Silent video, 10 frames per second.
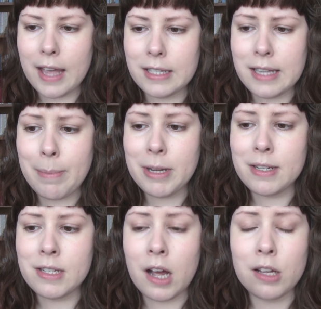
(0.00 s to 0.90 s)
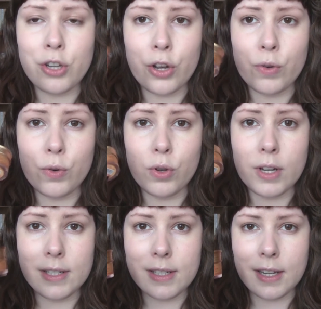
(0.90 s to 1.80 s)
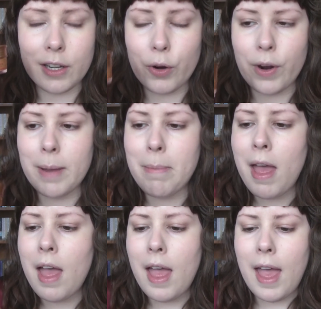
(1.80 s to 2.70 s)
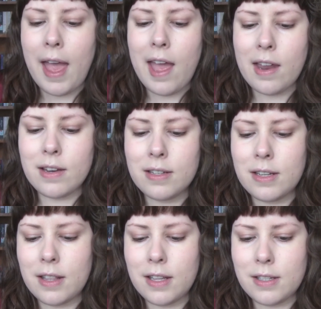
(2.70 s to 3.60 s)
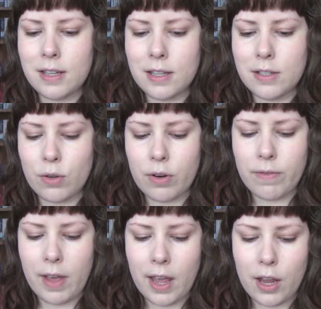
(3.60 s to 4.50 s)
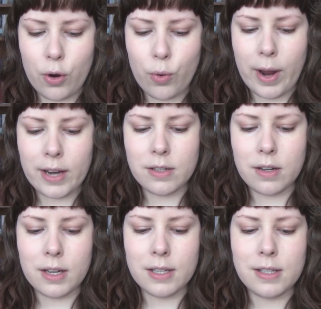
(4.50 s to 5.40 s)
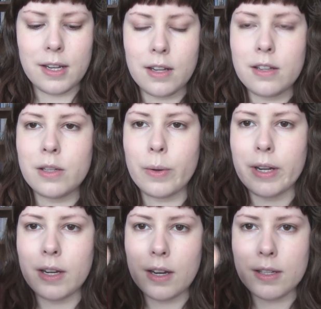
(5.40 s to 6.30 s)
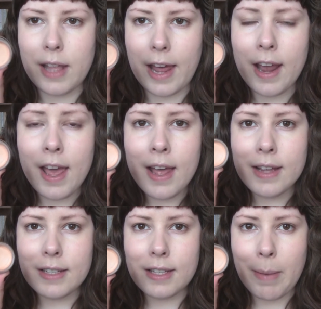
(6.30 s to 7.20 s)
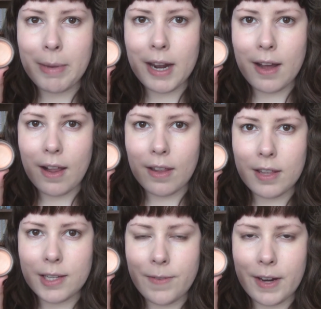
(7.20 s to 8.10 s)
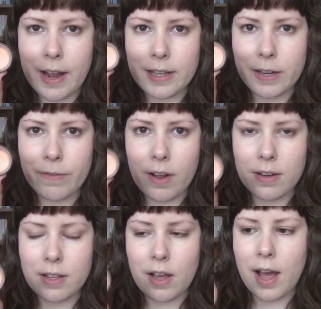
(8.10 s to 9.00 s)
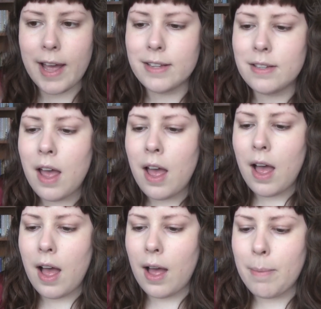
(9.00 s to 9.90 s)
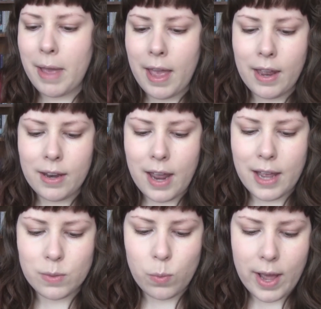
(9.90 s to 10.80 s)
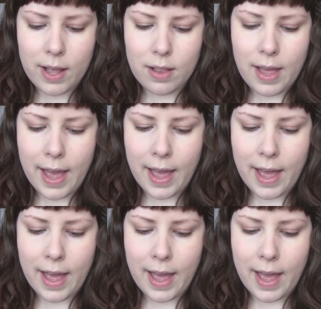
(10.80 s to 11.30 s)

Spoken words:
Salmon Dark Circle Concealer Cream. And this is sort of a corrector concealer, so it is that salmony color that's fantastic for under the eyes. And as well